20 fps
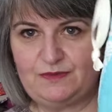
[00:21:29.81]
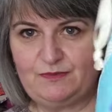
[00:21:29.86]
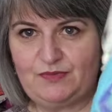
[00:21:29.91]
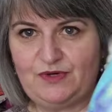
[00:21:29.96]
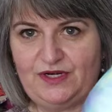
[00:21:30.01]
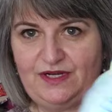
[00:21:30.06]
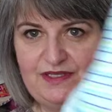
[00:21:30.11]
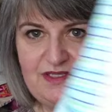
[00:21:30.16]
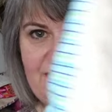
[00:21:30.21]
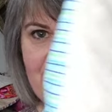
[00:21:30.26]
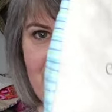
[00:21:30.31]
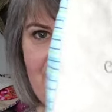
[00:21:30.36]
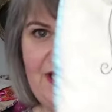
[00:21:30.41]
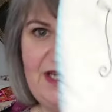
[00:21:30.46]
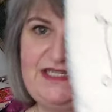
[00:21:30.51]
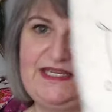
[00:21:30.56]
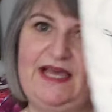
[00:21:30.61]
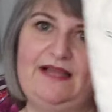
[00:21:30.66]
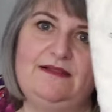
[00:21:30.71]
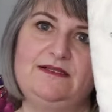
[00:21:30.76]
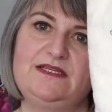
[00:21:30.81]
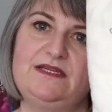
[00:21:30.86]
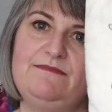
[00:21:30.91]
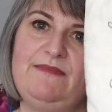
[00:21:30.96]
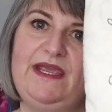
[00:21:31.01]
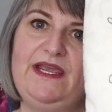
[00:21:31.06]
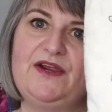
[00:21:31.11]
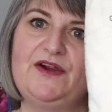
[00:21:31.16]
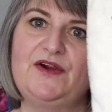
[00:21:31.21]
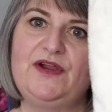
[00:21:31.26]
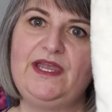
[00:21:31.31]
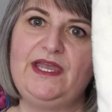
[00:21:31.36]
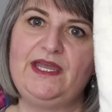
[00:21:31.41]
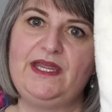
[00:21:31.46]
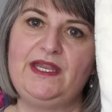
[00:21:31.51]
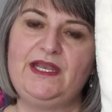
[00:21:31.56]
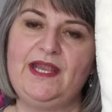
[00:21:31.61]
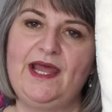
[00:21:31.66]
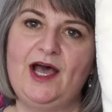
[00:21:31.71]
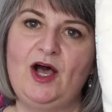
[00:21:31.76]
Britta is a very talented maker
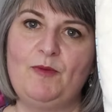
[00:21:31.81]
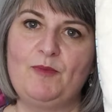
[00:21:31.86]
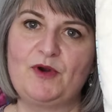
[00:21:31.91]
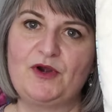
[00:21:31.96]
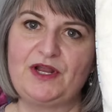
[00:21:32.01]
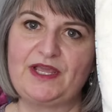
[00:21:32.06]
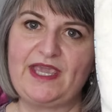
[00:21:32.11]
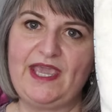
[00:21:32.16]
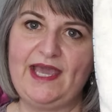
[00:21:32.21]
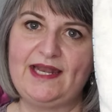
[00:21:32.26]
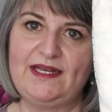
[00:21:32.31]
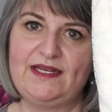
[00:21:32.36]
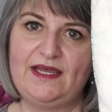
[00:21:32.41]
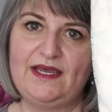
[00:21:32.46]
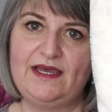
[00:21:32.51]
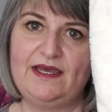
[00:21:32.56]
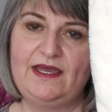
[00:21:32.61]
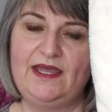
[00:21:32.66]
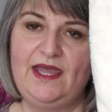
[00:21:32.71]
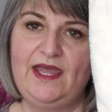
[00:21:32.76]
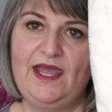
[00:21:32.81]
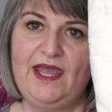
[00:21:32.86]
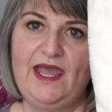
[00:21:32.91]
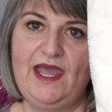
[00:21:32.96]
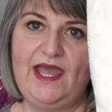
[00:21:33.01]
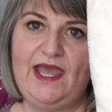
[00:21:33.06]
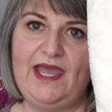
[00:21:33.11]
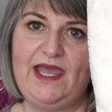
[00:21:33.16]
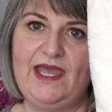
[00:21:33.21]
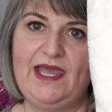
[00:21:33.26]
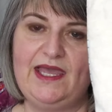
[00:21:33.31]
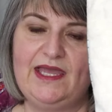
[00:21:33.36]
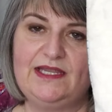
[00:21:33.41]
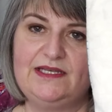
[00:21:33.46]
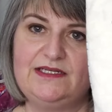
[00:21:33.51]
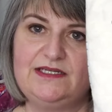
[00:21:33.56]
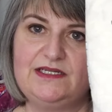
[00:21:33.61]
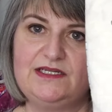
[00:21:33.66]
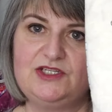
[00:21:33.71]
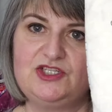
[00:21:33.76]
in Alberta, Canada,
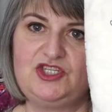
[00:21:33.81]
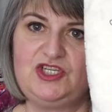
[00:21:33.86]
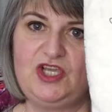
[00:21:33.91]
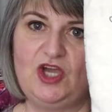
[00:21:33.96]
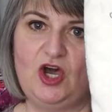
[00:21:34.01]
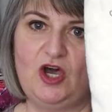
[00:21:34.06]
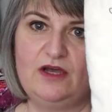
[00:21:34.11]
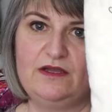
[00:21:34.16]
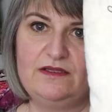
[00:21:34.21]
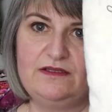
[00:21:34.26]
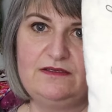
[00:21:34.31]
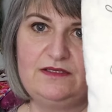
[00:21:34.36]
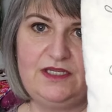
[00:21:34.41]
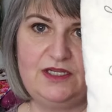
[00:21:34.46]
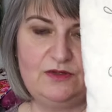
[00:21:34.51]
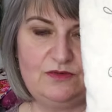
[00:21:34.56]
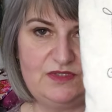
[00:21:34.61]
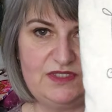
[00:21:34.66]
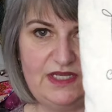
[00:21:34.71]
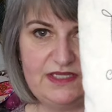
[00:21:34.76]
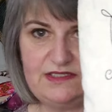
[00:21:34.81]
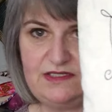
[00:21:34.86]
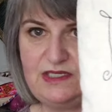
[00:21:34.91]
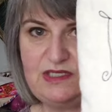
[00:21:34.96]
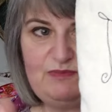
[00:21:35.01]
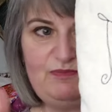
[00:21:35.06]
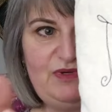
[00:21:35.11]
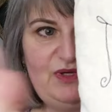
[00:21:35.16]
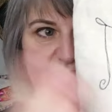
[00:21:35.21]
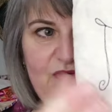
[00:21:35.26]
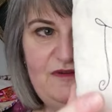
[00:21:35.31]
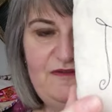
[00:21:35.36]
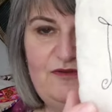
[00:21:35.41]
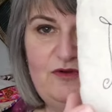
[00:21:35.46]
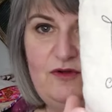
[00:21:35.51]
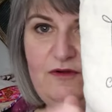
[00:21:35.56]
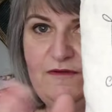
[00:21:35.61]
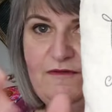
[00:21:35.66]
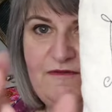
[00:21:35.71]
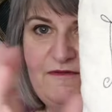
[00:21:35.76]
and she uh, you know does these
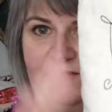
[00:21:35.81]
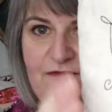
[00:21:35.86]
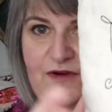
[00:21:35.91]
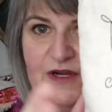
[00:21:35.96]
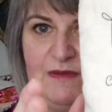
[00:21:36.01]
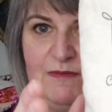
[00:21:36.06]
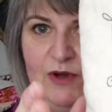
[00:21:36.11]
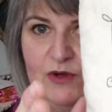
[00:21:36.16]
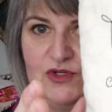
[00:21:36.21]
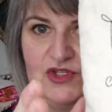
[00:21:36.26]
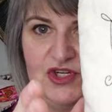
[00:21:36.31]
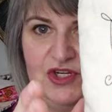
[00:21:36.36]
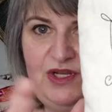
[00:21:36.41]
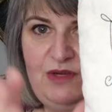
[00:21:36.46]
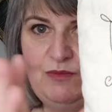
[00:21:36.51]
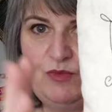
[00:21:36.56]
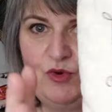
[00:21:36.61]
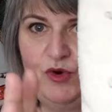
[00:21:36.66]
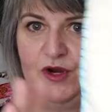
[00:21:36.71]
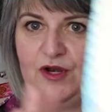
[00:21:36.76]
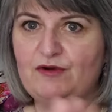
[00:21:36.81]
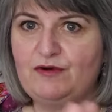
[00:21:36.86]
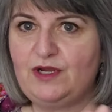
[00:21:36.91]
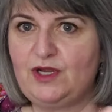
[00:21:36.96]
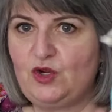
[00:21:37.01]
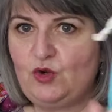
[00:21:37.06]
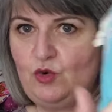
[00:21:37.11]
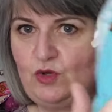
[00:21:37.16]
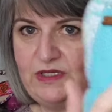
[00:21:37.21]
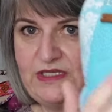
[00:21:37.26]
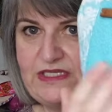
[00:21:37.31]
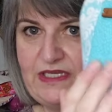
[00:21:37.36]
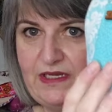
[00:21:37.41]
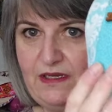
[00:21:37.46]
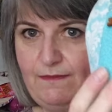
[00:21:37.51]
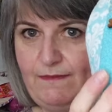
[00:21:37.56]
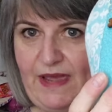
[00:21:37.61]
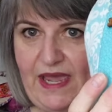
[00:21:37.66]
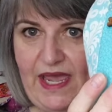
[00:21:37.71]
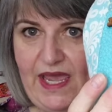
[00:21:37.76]
beautiful free motion embroidery
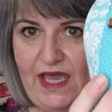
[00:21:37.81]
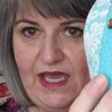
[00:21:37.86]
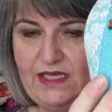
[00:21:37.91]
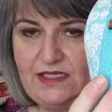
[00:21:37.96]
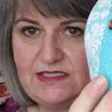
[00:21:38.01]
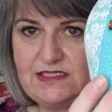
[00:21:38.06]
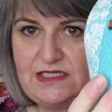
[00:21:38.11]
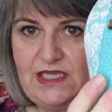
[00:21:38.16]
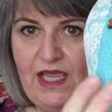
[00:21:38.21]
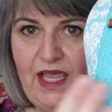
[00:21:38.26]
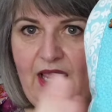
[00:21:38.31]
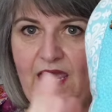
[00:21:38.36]
quilted bags,